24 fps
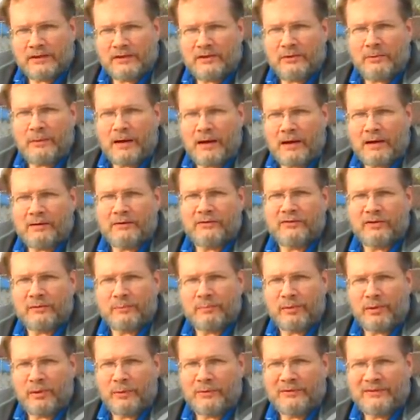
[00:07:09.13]
You are
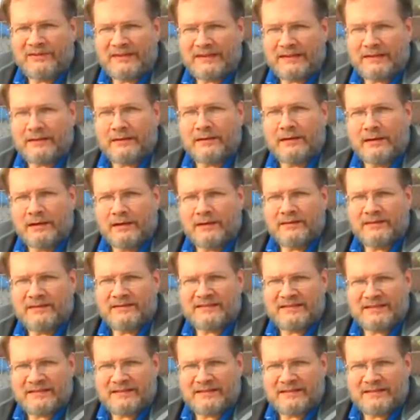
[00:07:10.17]
supporting the